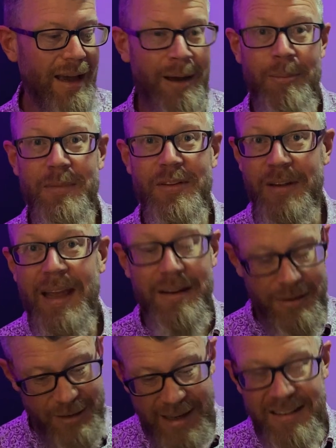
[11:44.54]
So yeah,
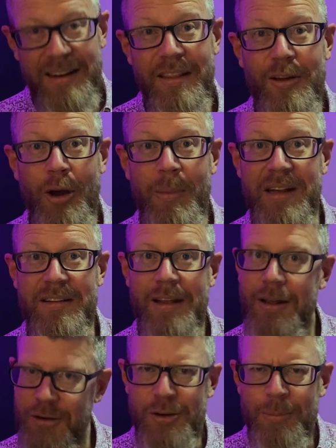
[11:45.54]
get down in the comments.
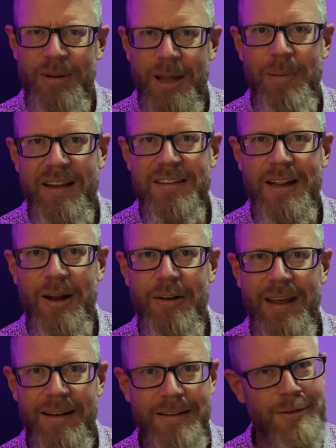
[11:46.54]
Do you play bass
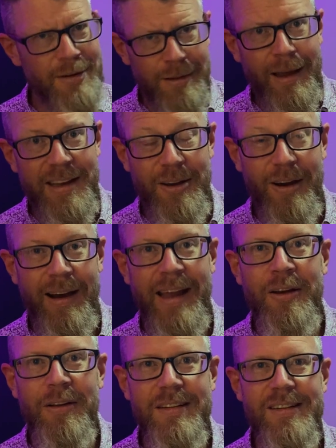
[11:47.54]
clarinet? Do you like your high
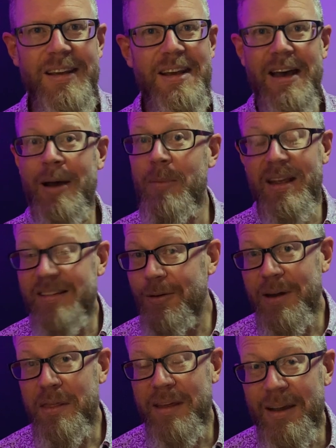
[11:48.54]
notes? Is there
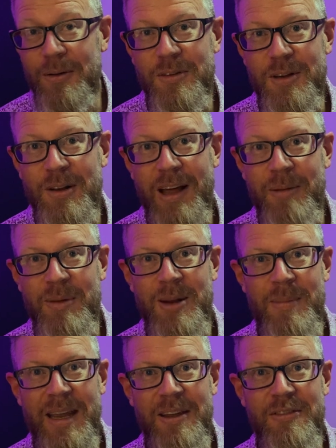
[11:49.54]
anything else you'd like me to
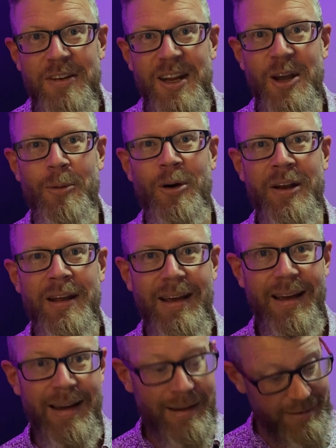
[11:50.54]
make a video on,
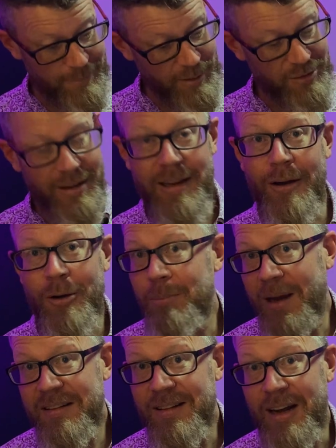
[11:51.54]
especially on
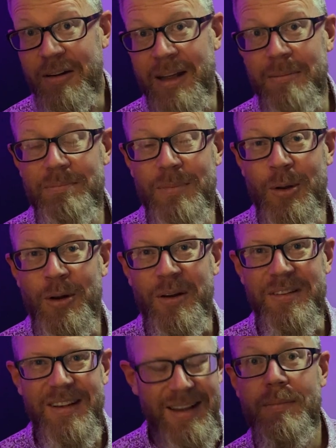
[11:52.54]
bass clarinet? Who
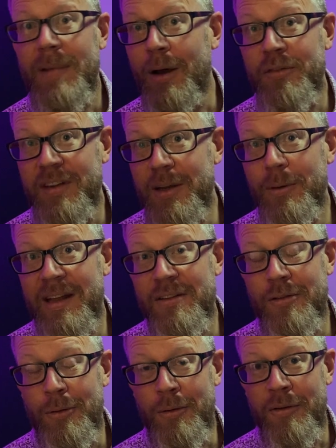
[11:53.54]
knows? I'll see you again
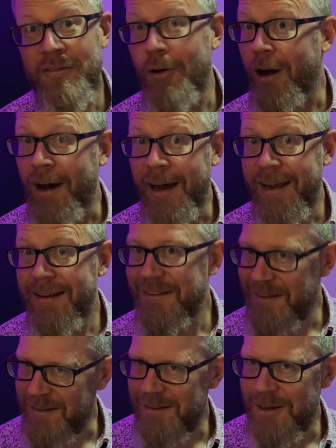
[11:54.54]
soon for I.
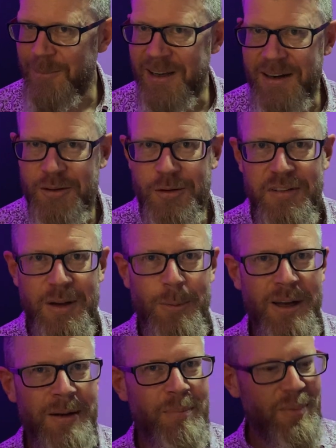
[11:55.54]
That's going to be an interesting
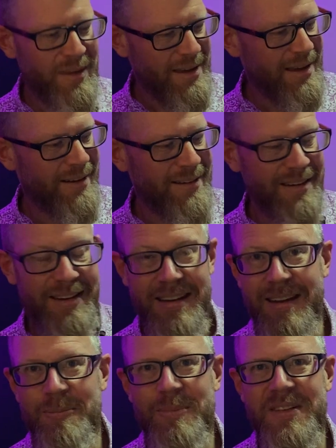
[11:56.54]
one. And
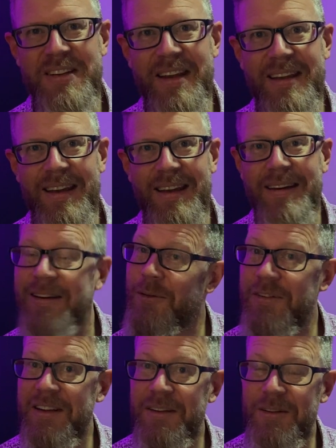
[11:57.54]
yeah, take care, and I'll
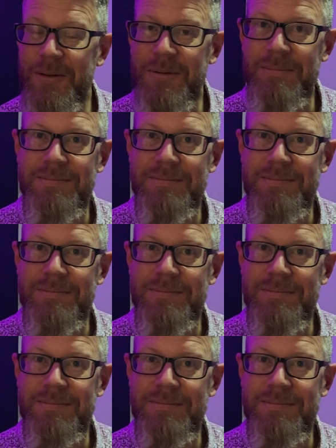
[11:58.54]
see you soon.